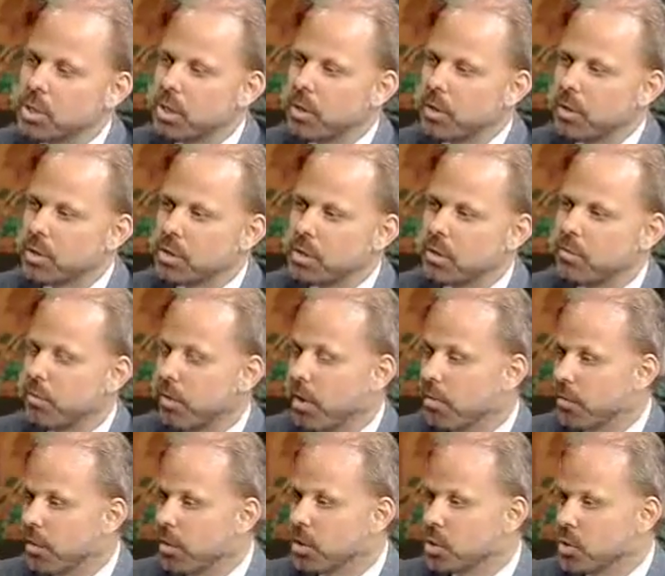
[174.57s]
sugars in a
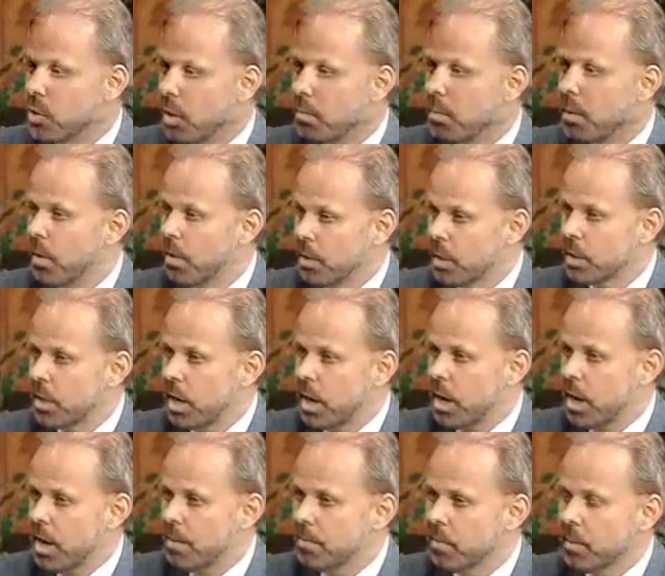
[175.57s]
very, very short period of
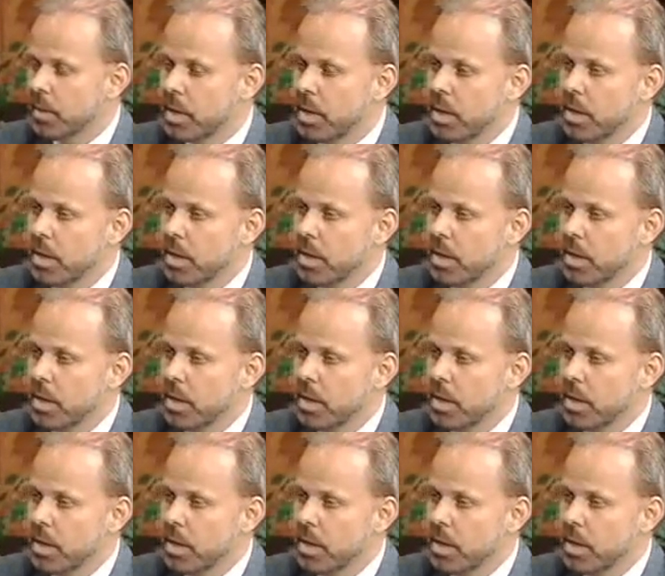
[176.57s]
time.